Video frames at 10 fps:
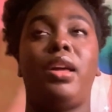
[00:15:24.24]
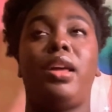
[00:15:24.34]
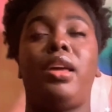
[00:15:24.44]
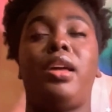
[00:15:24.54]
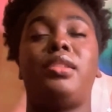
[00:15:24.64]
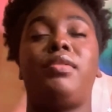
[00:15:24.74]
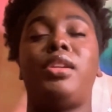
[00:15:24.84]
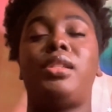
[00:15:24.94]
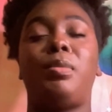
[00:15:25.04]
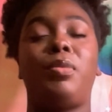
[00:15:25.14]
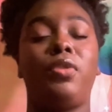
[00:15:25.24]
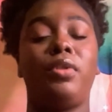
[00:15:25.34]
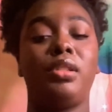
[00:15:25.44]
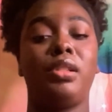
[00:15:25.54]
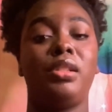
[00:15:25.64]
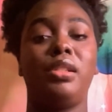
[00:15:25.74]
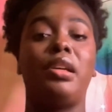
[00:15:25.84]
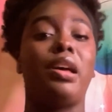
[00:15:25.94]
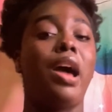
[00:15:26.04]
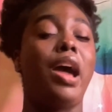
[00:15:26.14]
It's very simple.
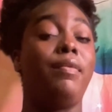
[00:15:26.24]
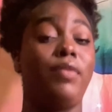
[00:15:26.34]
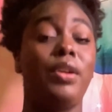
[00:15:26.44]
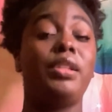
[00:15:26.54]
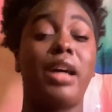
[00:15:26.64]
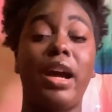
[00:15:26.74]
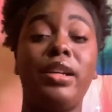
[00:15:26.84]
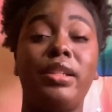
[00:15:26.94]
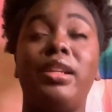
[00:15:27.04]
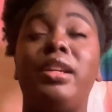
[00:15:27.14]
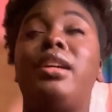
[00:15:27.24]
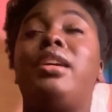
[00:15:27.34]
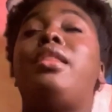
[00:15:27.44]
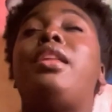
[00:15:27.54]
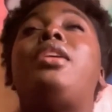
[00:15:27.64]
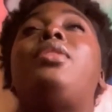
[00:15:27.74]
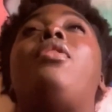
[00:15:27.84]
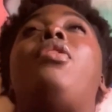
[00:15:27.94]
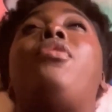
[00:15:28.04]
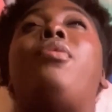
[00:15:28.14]
I'm very tired. Thank you
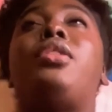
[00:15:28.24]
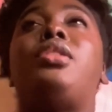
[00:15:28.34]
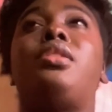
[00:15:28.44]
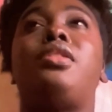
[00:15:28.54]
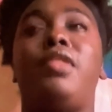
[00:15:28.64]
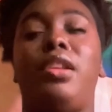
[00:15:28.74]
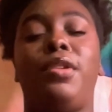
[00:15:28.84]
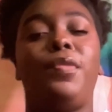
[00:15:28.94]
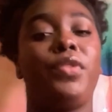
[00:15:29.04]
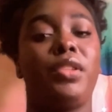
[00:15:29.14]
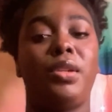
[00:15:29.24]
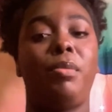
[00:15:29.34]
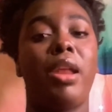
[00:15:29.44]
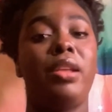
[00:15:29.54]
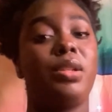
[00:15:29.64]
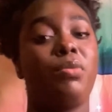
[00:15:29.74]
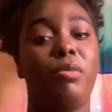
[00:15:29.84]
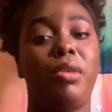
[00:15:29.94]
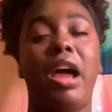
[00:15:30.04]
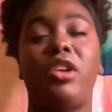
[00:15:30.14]
all for watching this video. It's your medicine
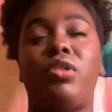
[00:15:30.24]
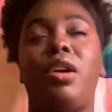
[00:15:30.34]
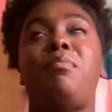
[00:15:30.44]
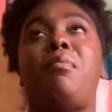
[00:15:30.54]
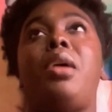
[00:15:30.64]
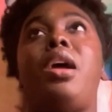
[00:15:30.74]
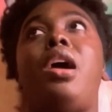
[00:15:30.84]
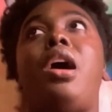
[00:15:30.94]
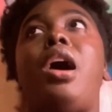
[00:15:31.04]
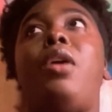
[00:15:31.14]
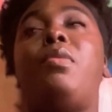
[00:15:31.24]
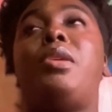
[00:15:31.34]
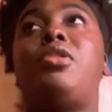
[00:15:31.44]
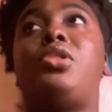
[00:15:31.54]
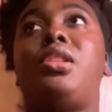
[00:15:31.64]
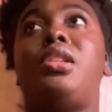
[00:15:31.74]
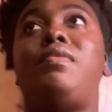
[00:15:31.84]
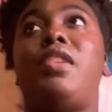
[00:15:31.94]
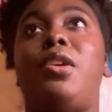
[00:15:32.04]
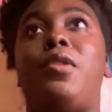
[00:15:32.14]
woman, Ashra. I hope you enjoyed this
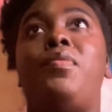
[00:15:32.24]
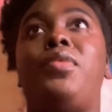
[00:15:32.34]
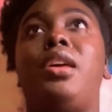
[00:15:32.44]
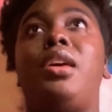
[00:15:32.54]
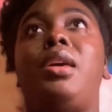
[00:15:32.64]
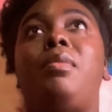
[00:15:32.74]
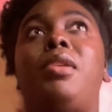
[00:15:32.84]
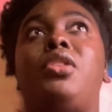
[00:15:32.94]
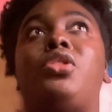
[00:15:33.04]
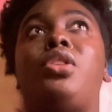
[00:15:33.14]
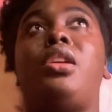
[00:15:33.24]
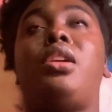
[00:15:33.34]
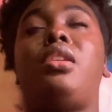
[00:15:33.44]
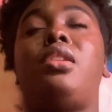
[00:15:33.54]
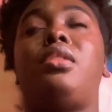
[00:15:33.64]
video. Make sure to